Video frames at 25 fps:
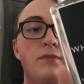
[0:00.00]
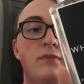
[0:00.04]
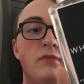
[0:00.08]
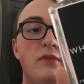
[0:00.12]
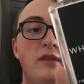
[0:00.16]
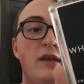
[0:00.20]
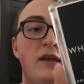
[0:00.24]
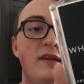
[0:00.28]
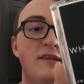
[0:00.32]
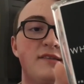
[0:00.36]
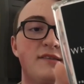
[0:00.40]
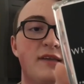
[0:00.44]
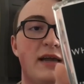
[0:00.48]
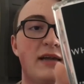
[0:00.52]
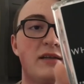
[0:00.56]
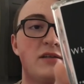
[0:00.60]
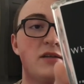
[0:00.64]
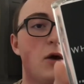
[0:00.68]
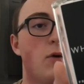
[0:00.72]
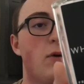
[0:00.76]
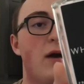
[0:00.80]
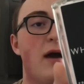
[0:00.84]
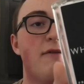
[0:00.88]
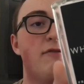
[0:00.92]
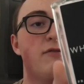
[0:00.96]
These, like,
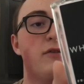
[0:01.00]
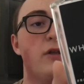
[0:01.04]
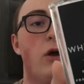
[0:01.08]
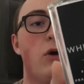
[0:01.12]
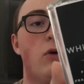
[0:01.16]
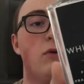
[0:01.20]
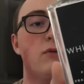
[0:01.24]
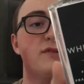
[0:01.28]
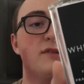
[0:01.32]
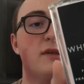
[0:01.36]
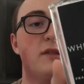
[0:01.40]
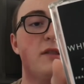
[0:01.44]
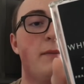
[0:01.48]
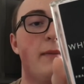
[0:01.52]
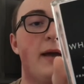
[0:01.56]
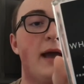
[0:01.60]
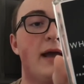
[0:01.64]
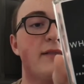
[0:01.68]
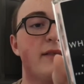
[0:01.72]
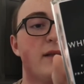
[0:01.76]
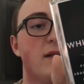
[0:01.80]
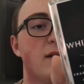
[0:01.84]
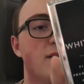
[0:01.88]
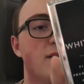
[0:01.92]
don't have notes on the back. They